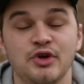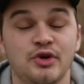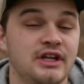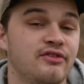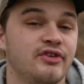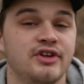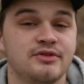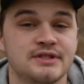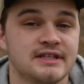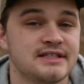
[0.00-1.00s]
could even
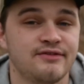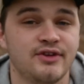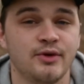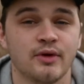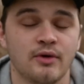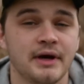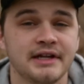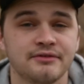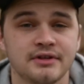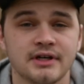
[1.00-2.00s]
use this if you were a
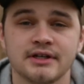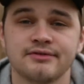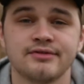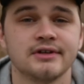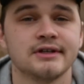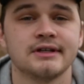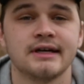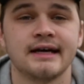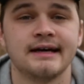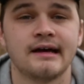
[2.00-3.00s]
wedding photographer.
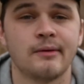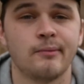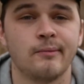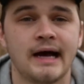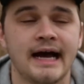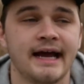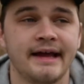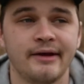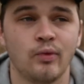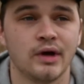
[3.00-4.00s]

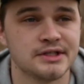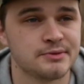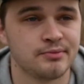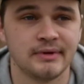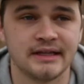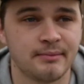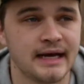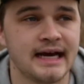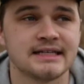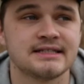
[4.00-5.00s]
I was in the
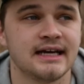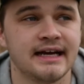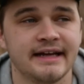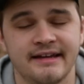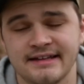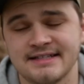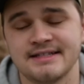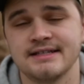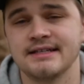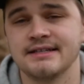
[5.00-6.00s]
past. I can
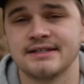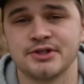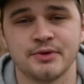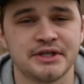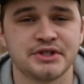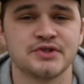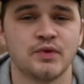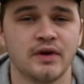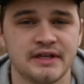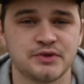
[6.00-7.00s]
see situations
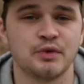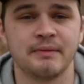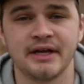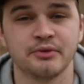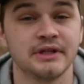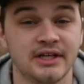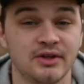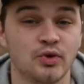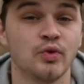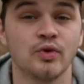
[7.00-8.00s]
where this would make really
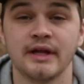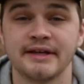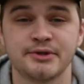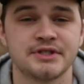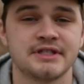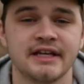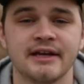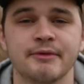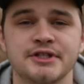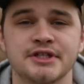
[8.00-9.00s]
cool, interesting
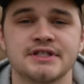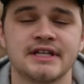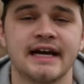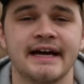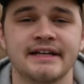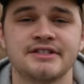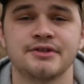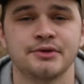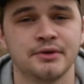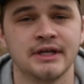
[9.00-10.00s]
images to add
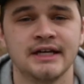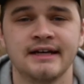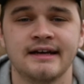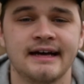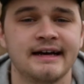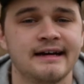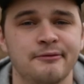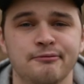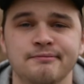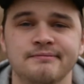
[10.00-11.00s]
to
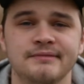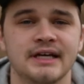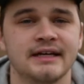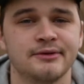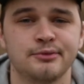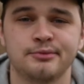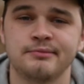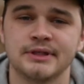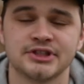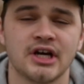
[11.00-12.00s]

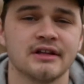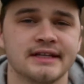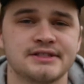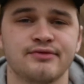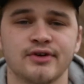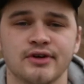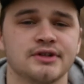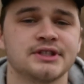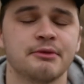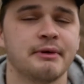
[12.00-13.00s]
a shot list for
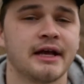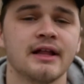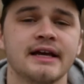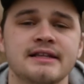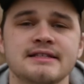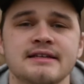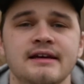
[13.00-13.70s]
some of my clients.